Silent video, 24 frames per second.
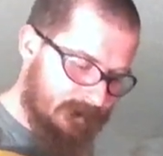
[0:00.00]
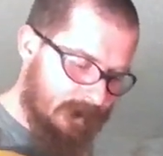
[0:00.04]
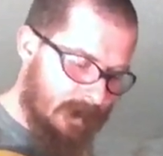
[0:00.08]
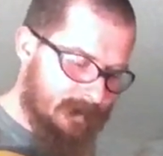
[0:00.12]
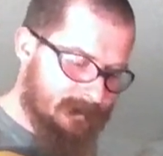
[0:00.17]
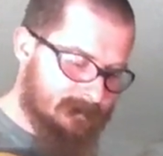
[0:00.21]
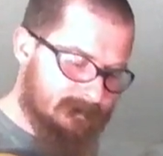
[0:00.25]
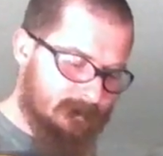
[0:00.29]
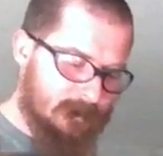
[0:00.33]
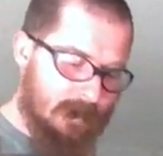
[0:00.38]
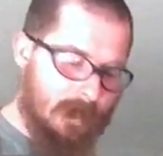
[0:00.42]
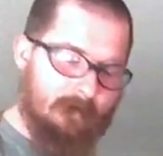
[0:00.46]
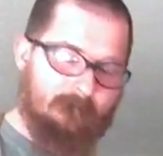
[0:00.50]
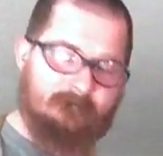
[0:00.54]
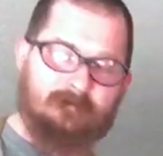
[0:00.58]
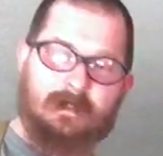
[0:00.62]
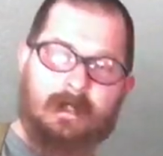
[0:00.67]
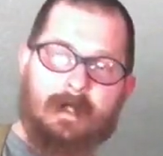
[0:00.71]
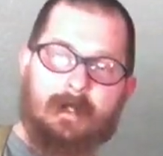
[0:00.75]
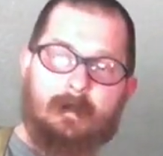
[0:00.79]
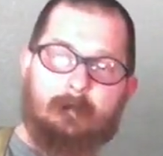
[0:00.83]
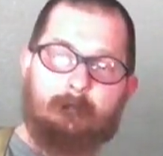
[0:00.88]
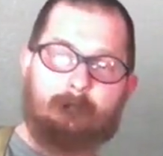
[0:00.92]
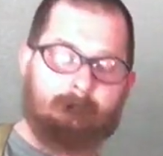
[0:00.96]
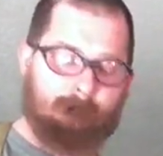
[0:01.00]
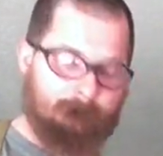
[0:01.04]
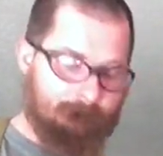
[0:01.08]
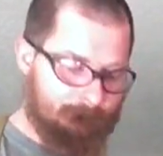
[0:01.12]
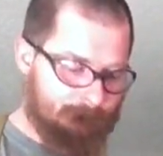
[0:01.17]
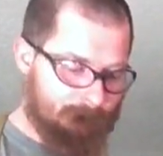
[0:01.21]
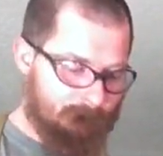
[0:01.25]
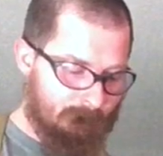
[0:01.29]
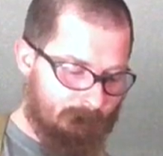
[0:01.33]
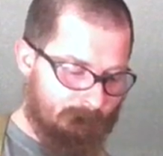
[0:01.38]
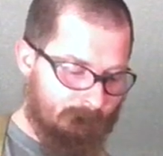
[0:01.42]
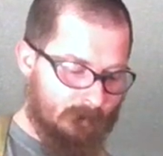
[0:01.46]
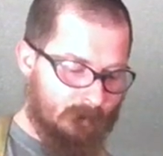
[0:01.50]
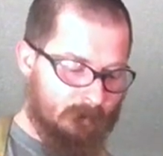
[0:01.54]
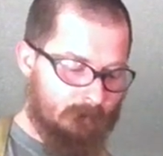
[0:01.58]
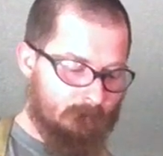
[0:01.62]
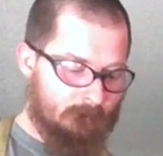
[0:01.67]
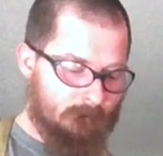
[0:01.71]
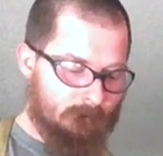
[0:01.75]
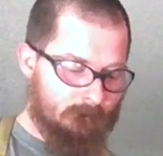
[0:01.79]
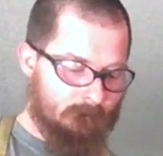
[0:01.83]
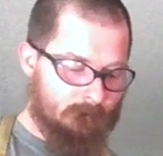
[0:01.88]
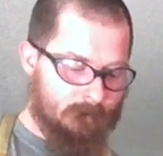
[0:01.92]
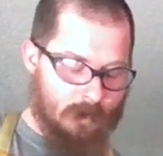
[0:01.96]
a nice lug tap.
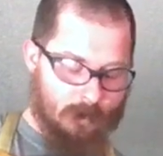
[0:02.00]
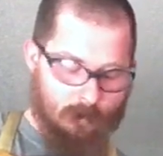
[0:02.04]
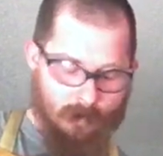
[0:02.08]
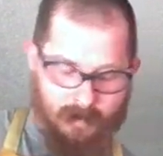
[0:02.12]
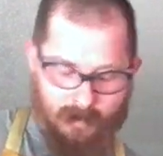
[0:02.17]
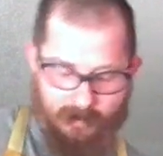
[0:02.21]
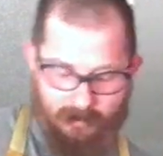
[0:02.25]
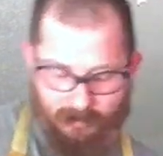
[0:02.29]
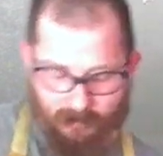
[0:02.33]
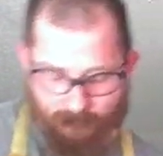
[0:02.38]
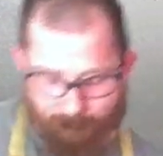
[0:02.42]
Go ahead